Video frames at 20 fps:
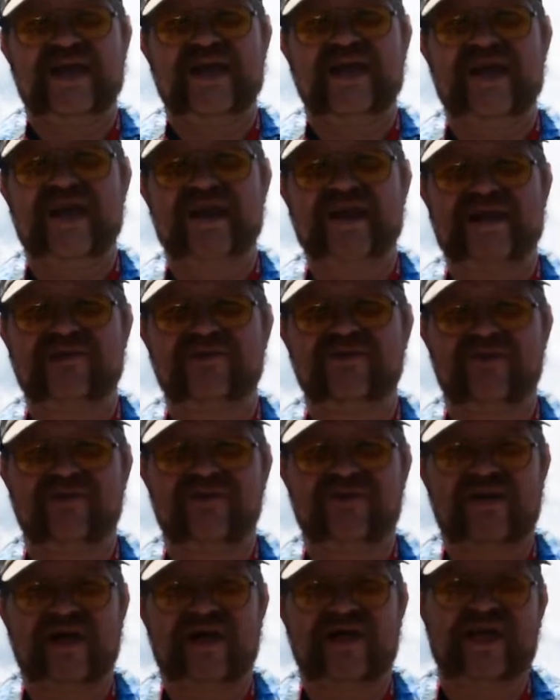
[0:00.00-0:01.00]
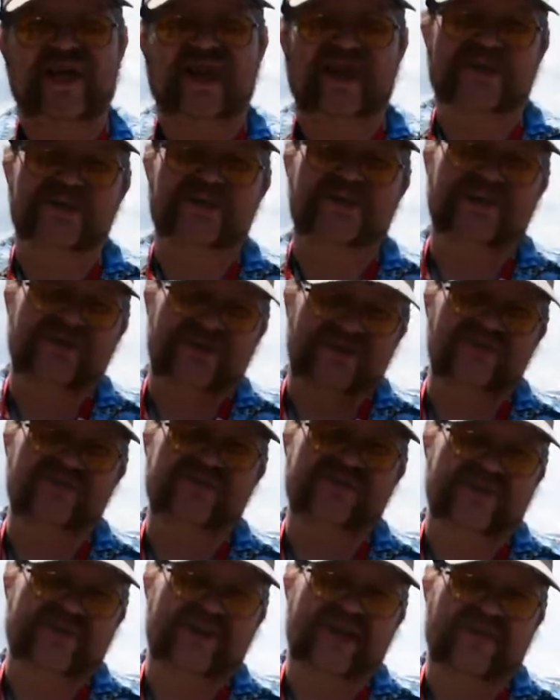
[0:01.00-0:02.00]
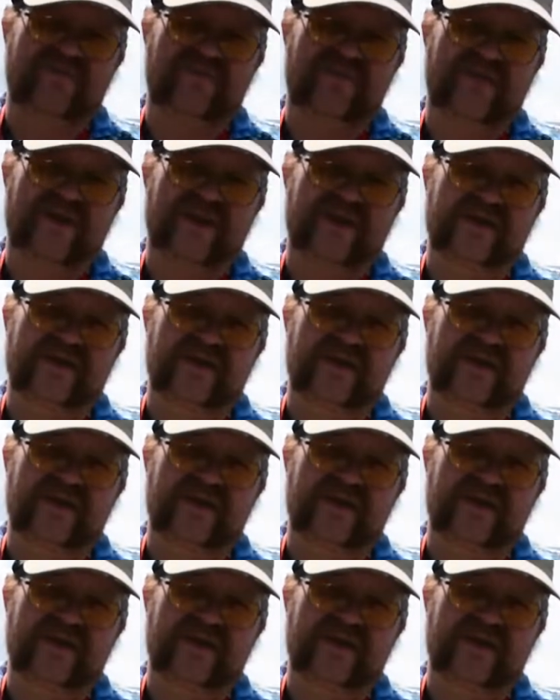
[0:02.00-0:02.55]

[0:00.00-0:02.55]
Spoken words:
and I need to learn how to actually use the damn thing.